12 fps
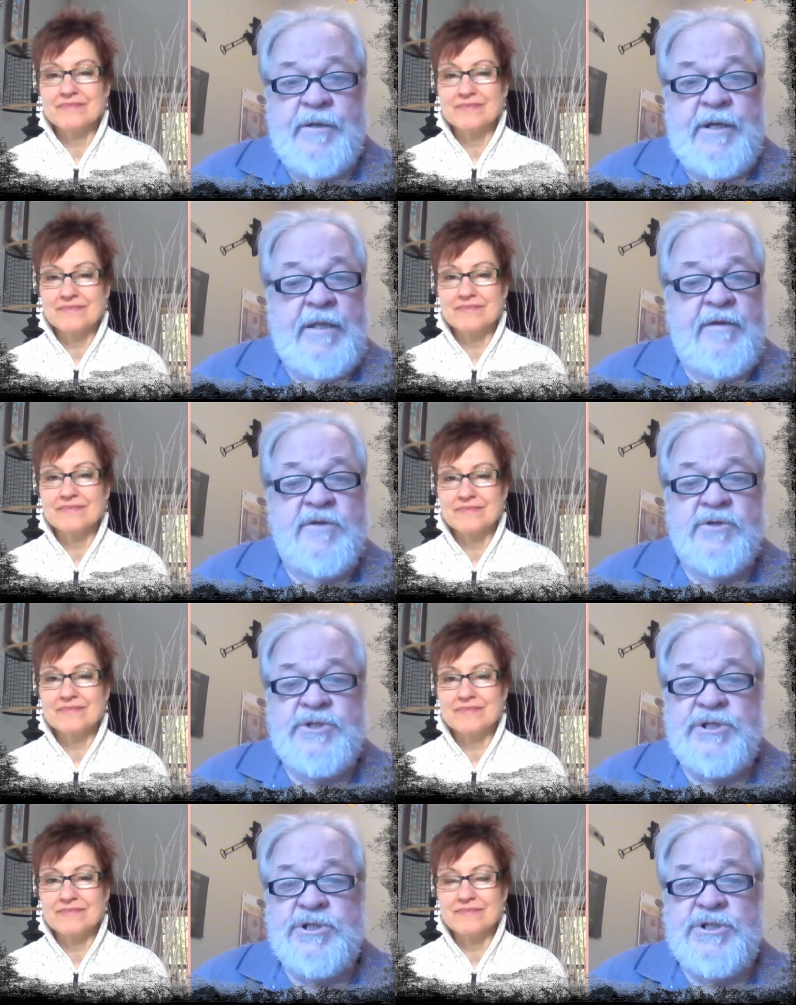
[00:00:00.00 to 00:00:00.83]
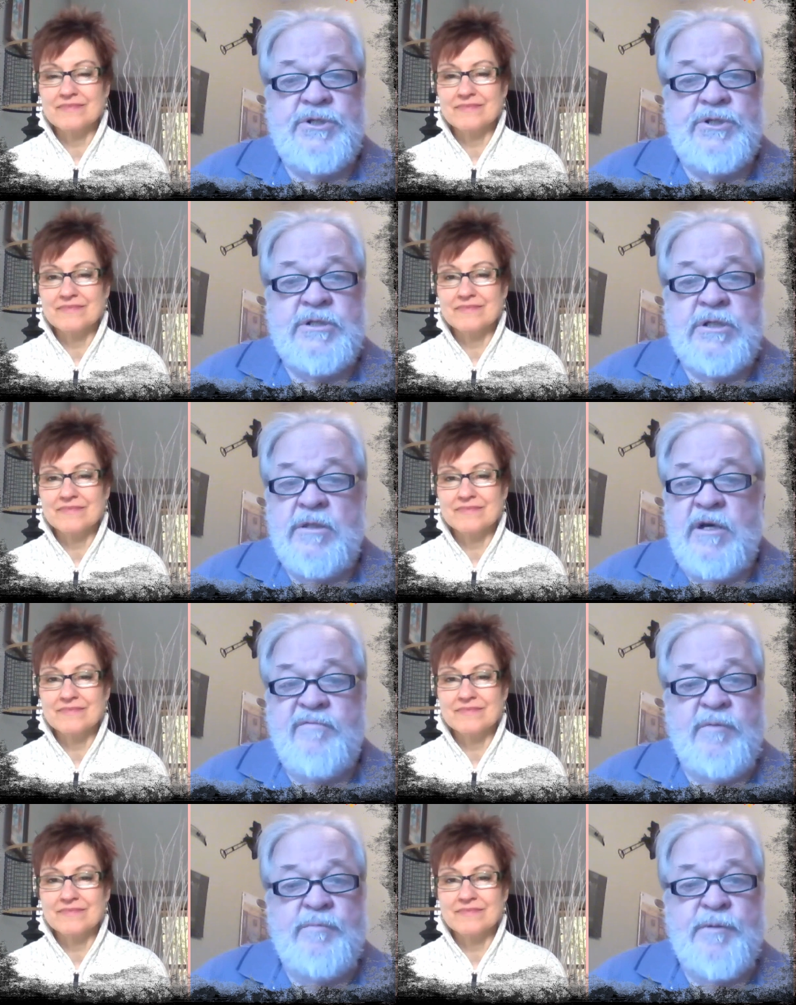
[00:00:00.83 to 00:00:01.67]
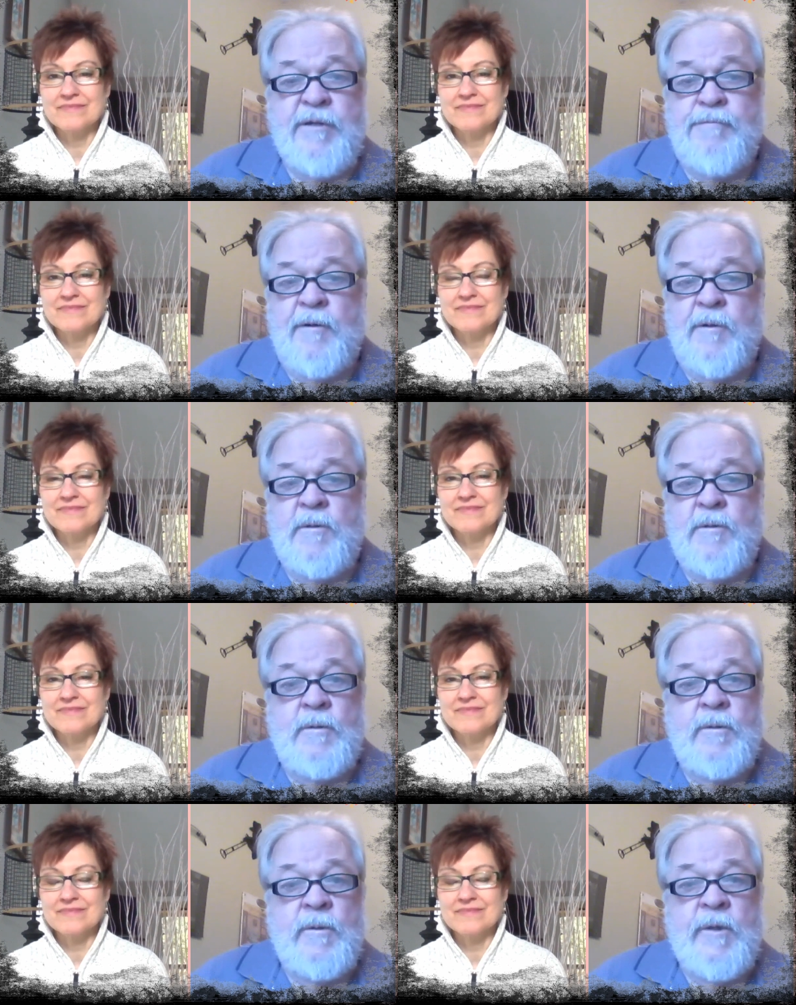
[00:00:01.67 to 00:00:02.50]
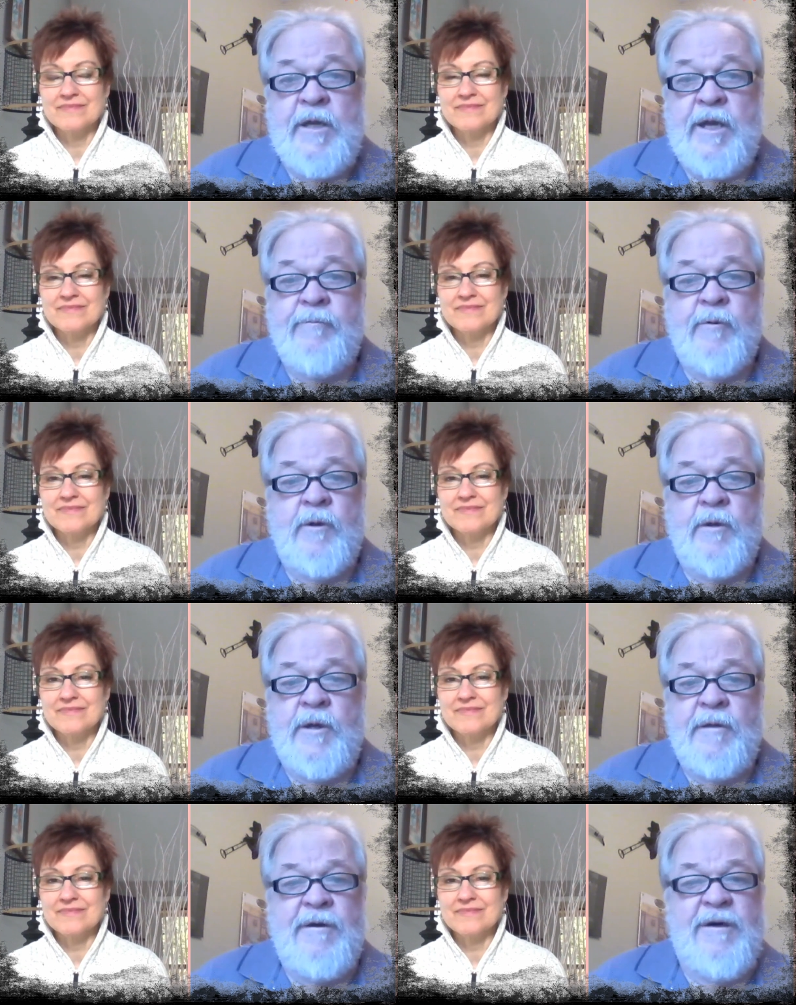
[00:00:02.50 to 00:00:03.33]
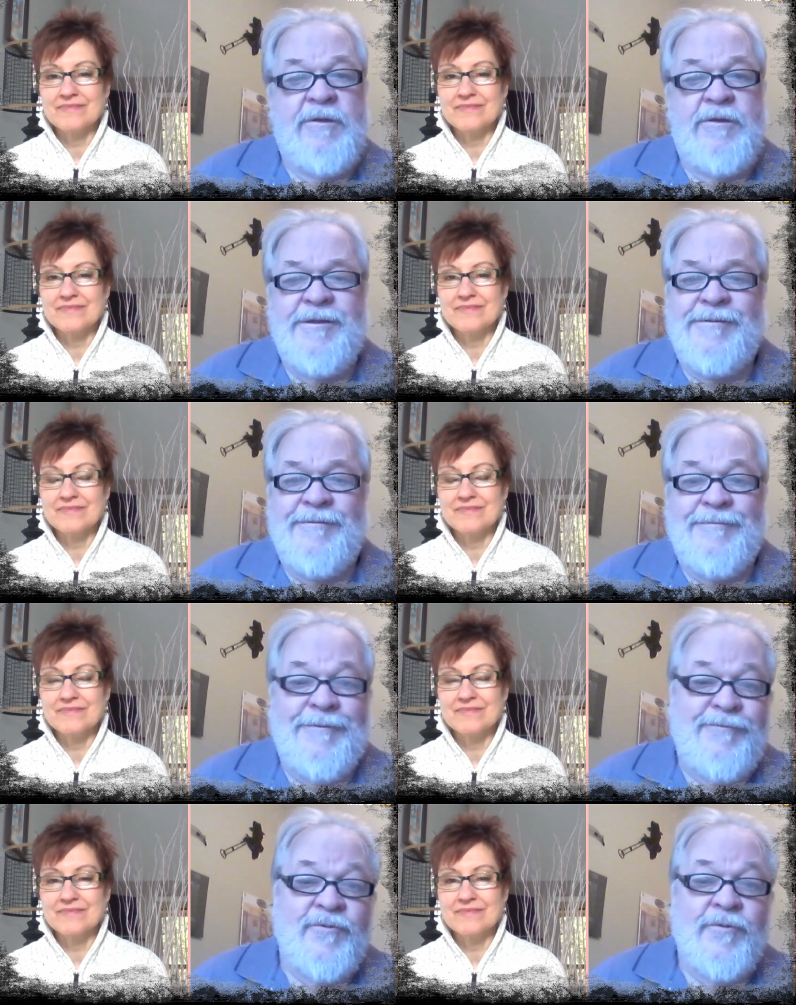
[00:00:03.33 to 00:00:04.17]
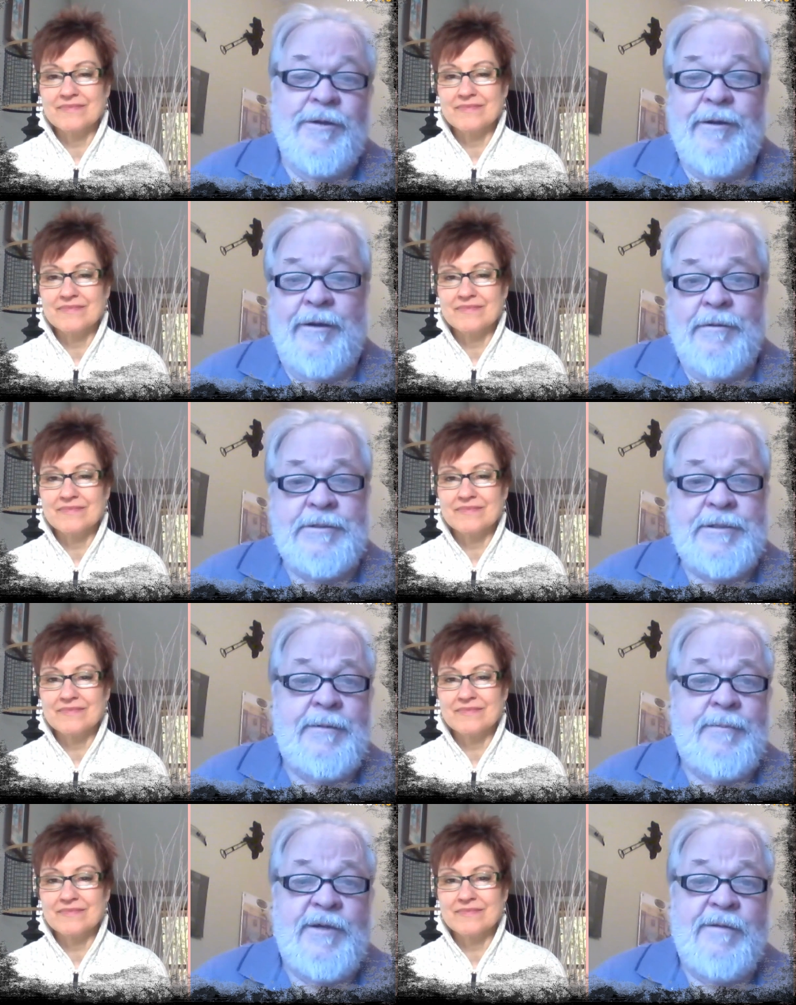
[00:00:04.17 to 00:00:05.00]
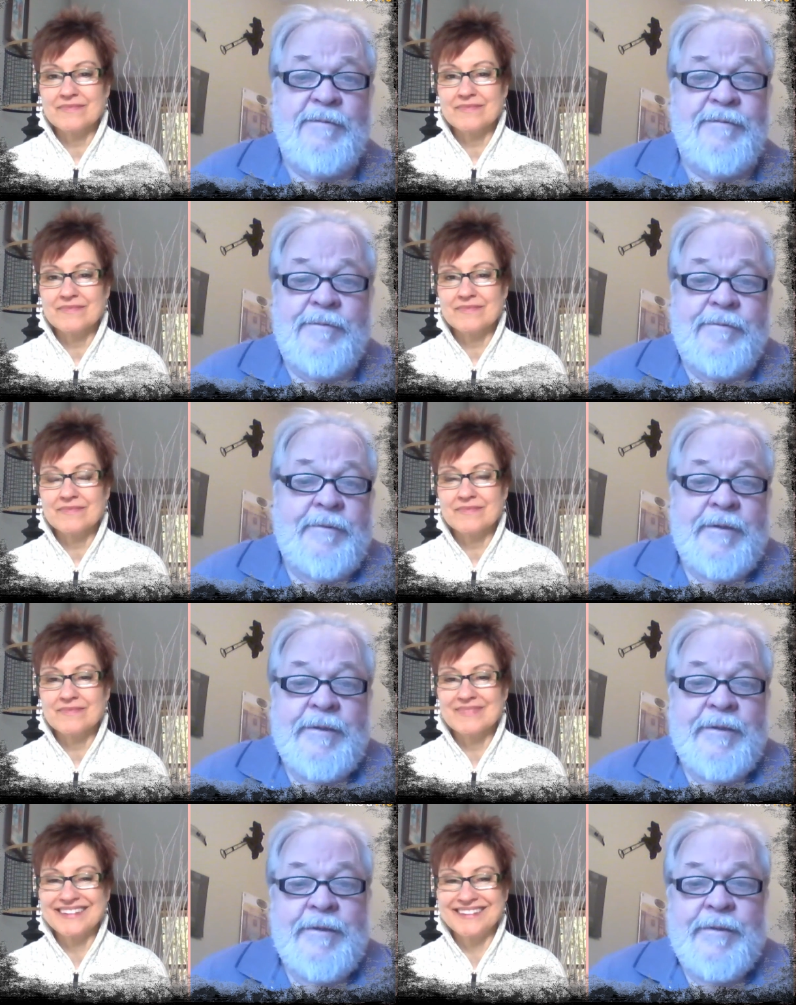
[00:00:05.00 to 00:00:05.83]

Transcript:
Speaker 1: You know, I lived there six years and I loved the people I really, other than the forty dollars I had to pay for,